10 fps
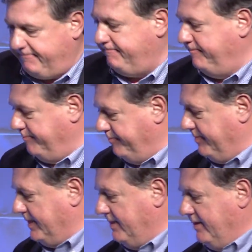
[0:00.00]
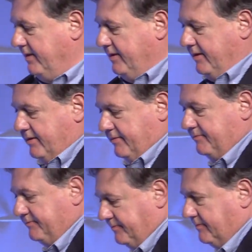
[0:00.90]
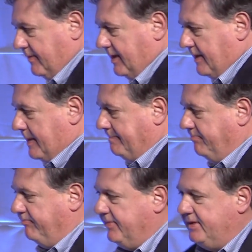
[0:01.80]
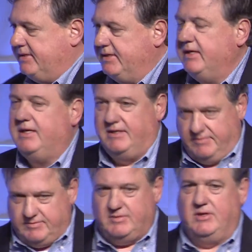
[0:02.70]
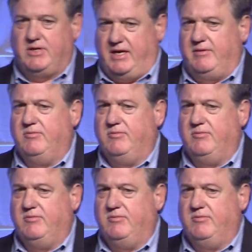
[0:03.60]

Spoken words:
I wonder if you could talk to the room a little bit about the 30-second base and how it came about.